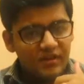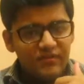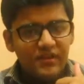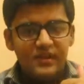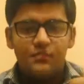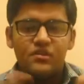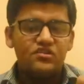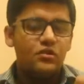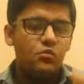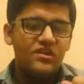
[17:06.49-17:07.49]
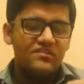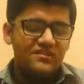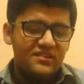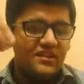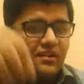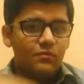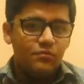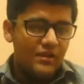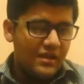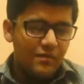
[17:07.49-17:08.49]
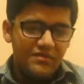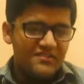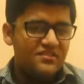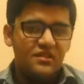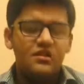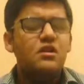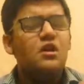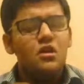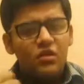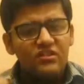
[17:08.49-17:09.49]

Geographically, a person who has succeeded in making a business here